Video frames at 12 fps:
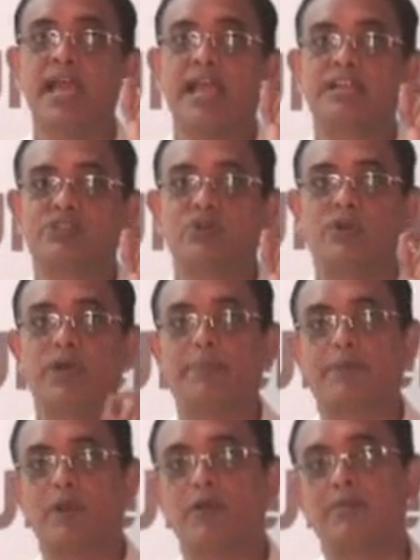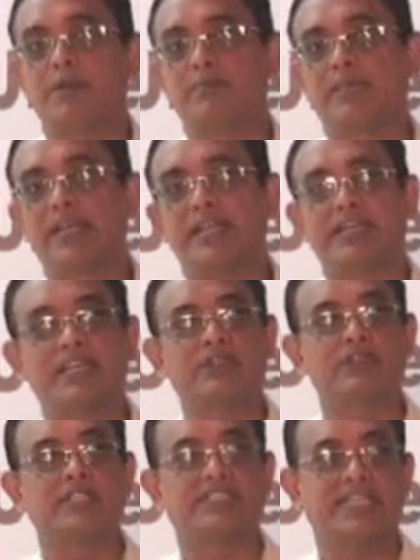and so a problem relating
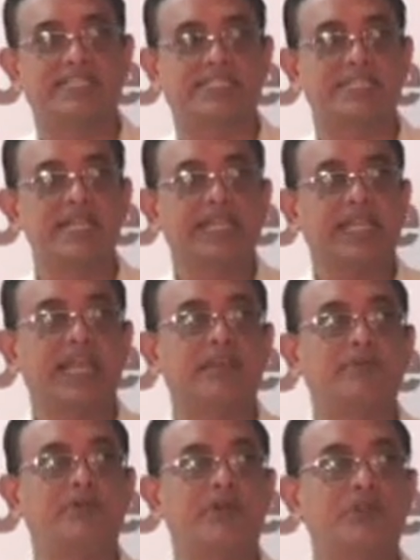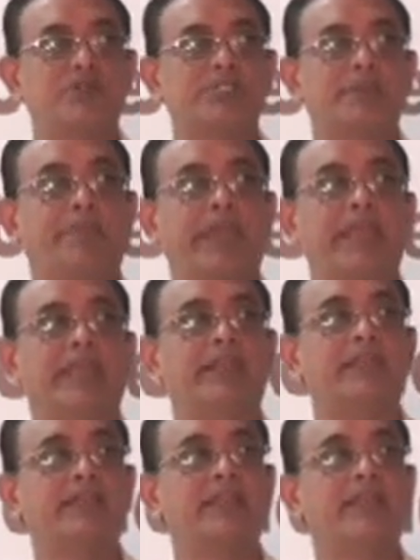to the chest can produce a
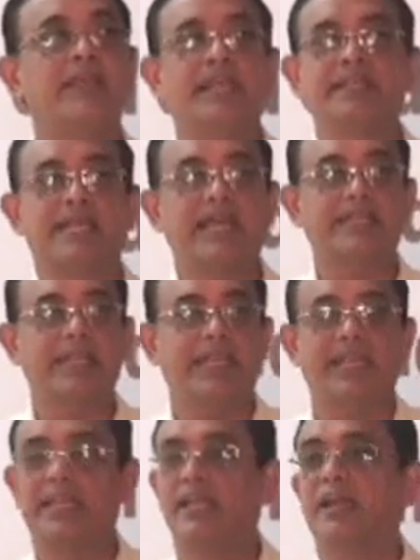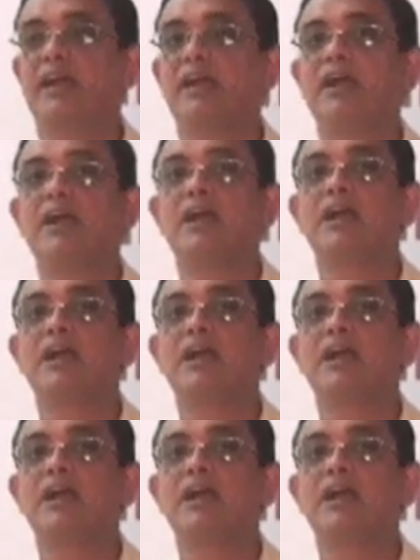pain in that area